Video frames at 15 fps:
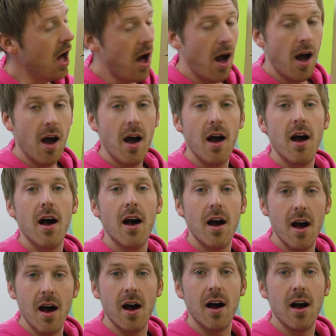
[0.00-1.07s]
a, a,
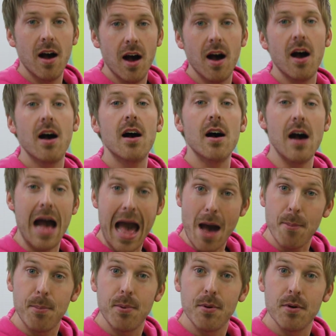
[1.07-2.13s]
a,
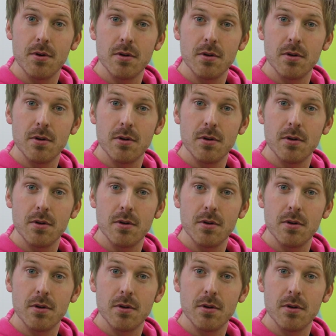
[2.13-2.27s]
app.